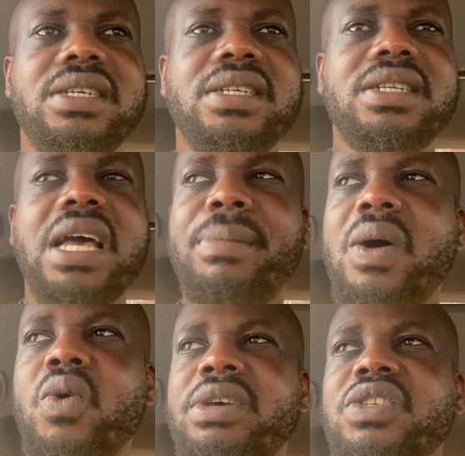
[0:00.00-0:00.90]
The
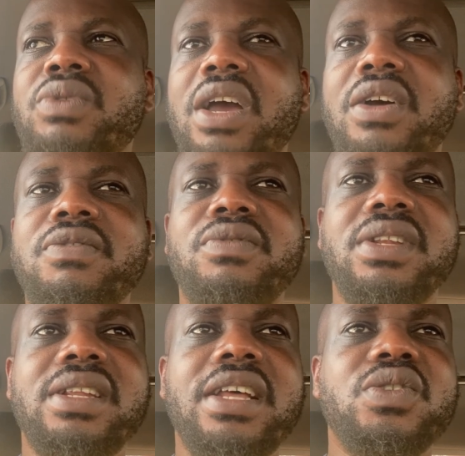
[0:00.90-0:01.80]
About Women's Riot of
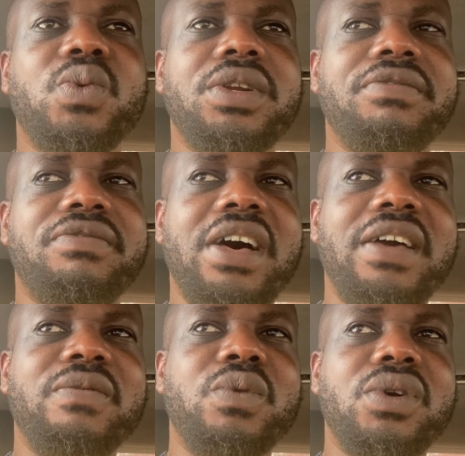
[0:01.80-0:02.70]

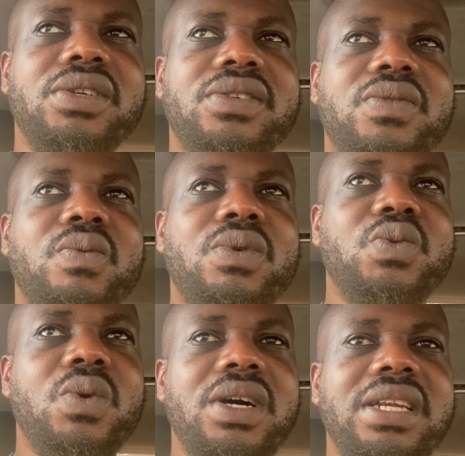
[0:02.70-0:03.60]
1925 was
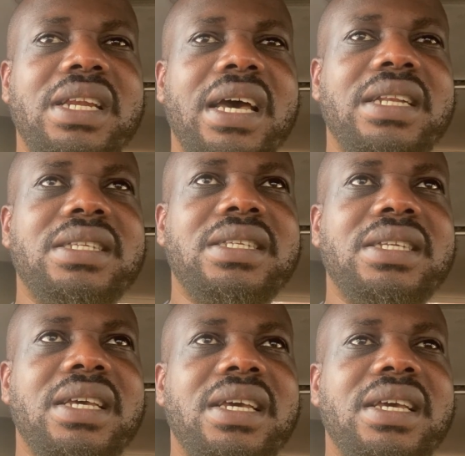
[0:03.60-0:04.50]
one that
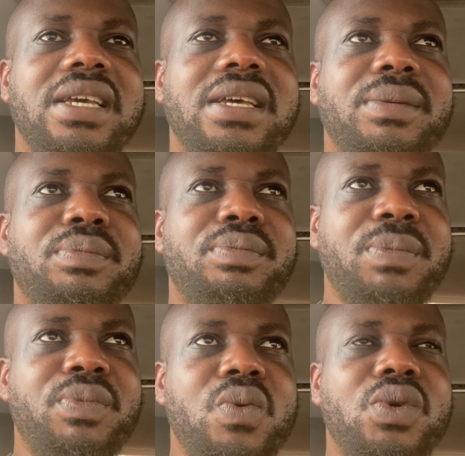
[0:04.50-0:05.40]

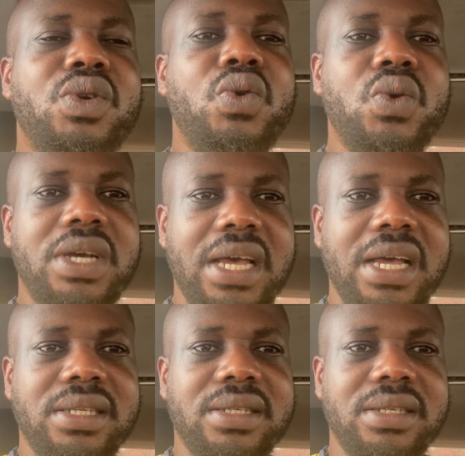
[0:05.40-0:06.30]
people would look
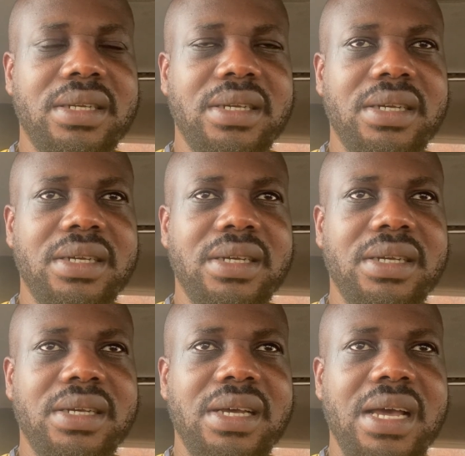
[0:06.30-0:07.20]
at
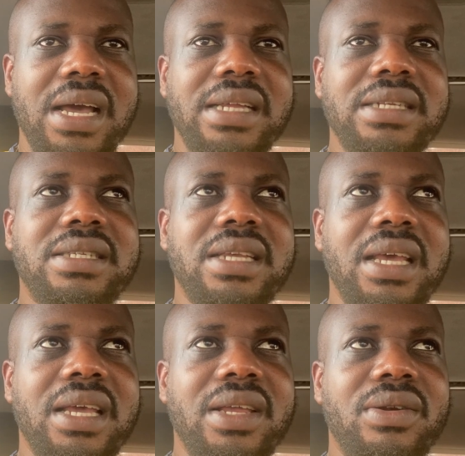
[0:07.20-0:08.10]
and
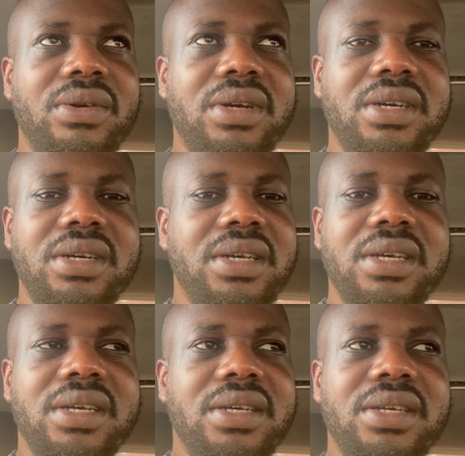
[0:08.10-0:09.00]
say, look,
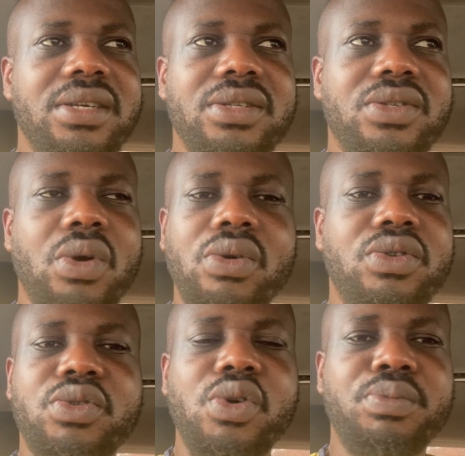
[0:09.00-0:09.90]

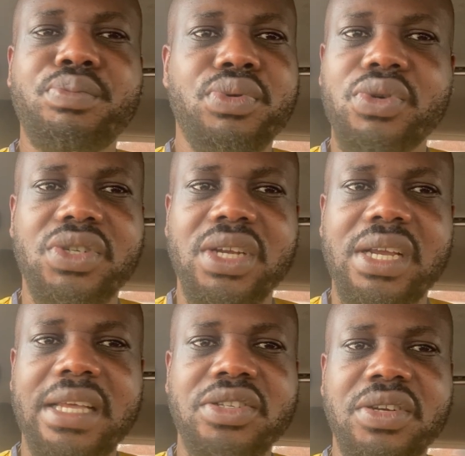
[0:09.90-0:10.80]
don't push a
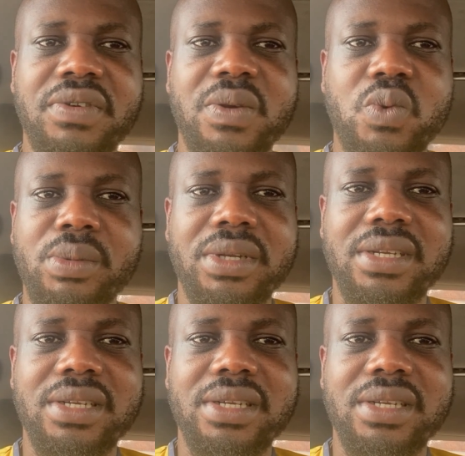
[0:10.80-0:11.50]
Nigerian woman.